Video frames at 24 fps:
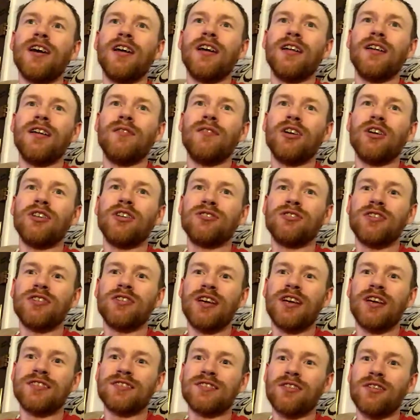then eventually
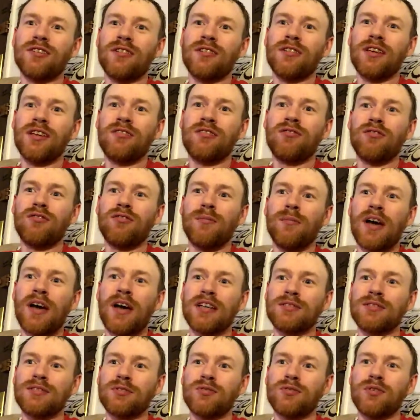that's gonna lead to a
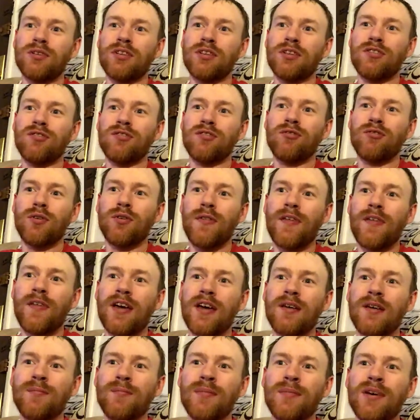match between the two of
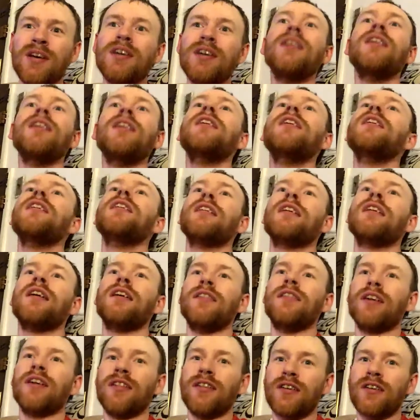them.
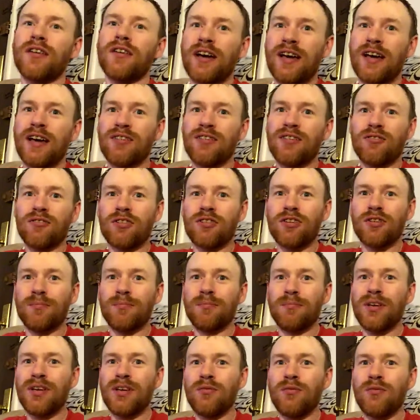Another angle could
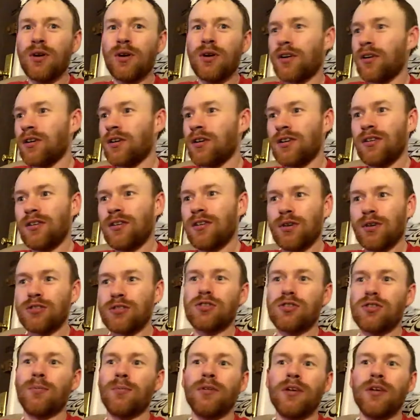be where
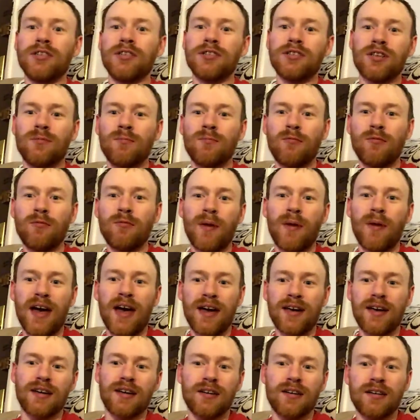Triple H comes
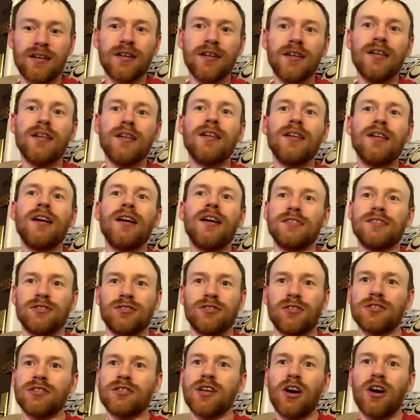back and
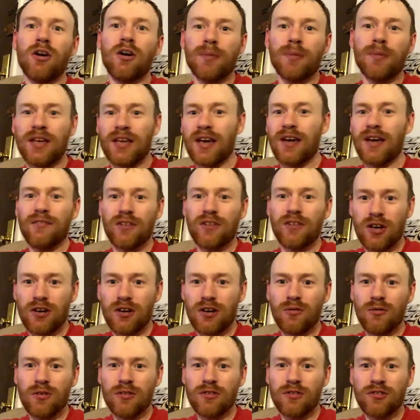starts helping KO